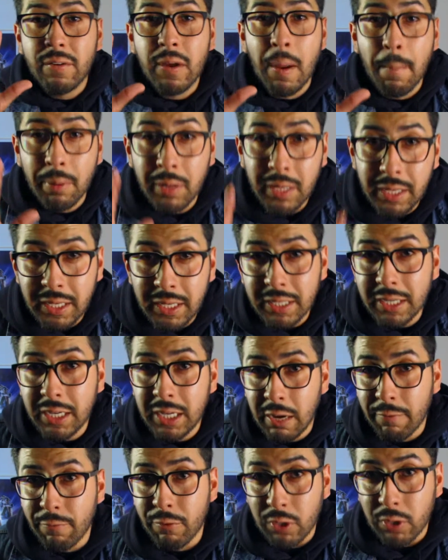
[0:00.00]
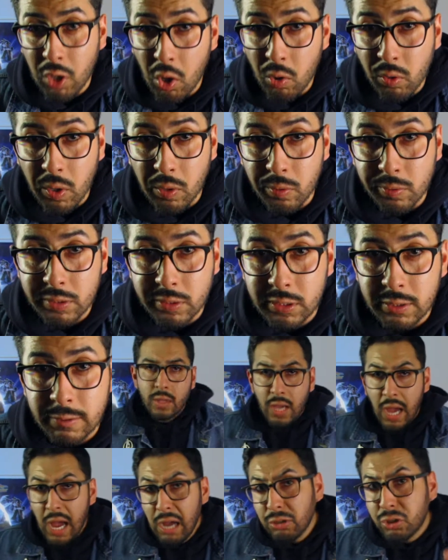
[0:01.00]
completely different logos.
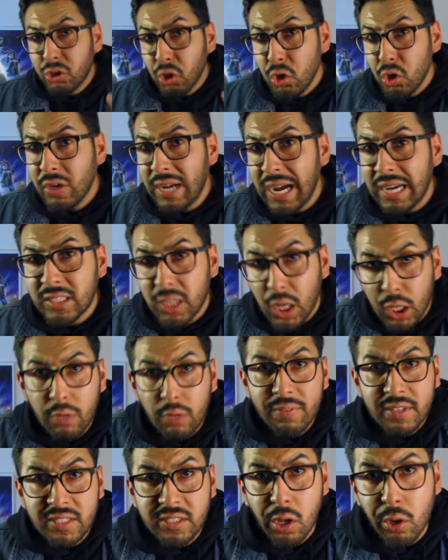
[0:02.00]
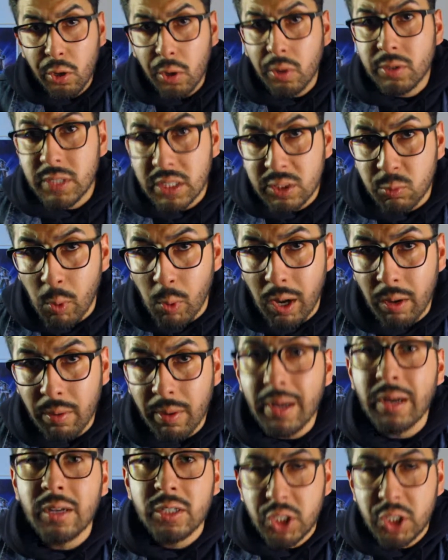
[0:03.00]
I'll show you guys all these logos as well, and
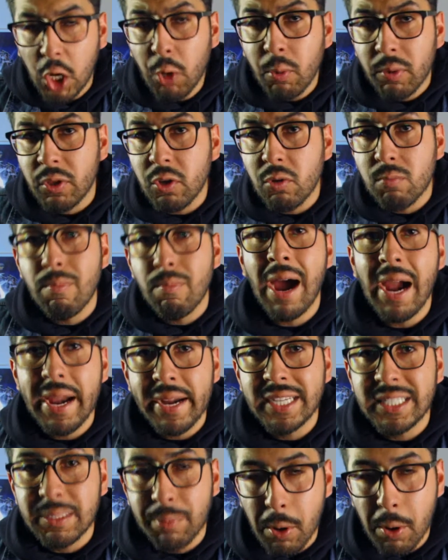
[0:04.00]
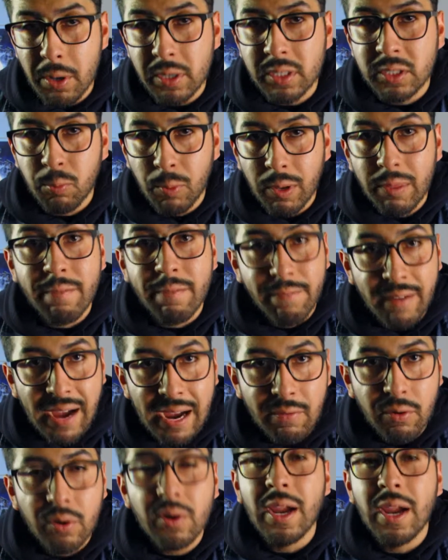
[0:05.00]
I'll share with you my experience with
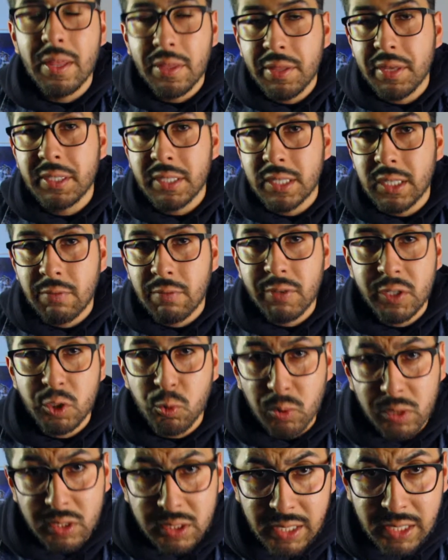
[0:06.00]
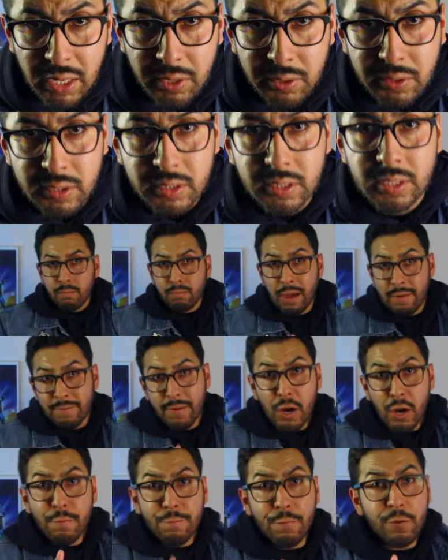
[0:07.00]
Fiverr and these individual sellers. My
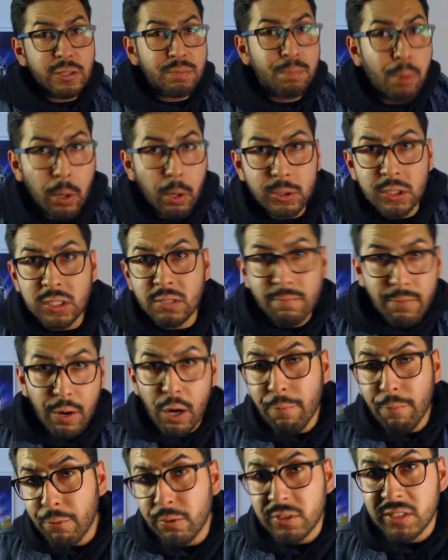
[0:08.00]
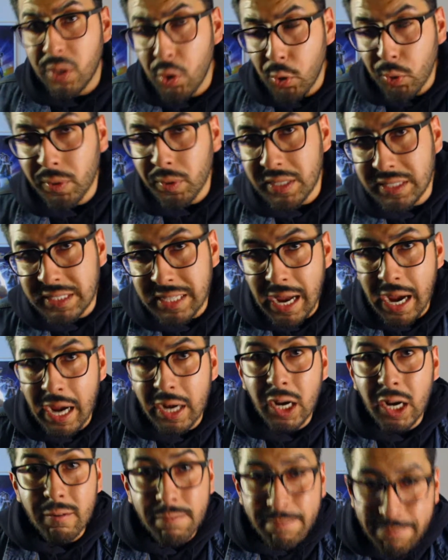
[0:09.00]
very first purchase and very first logo design
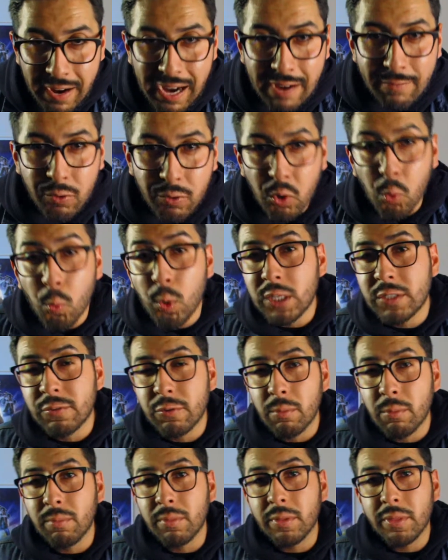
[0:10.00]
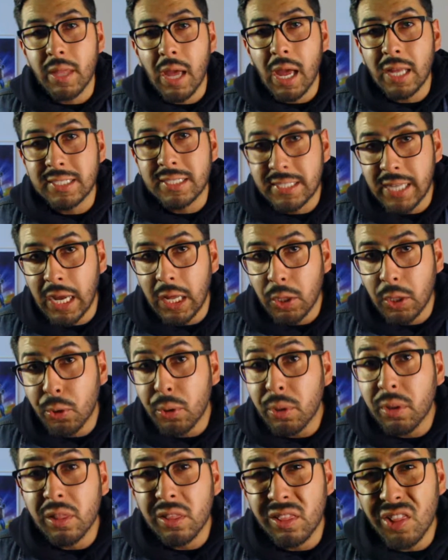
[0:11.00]
on Fiverr was from the
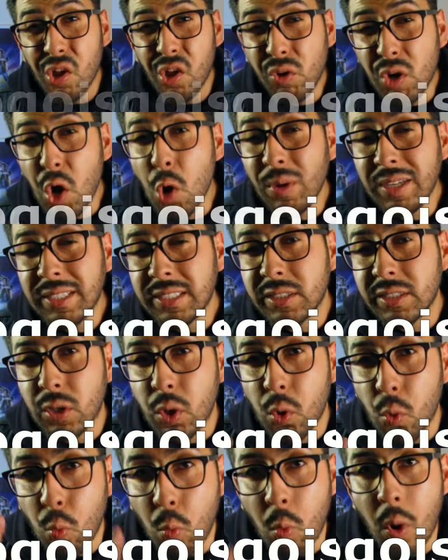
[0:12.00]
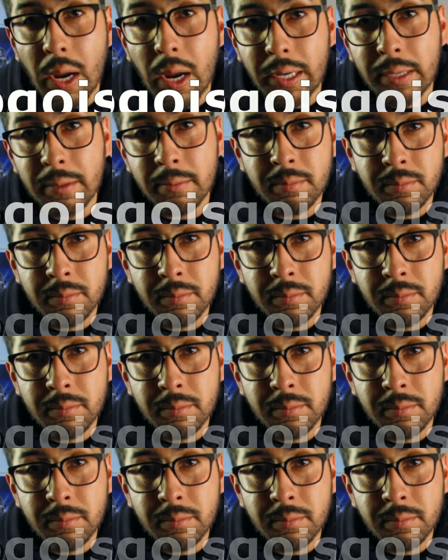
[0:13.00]
seller Logoist1.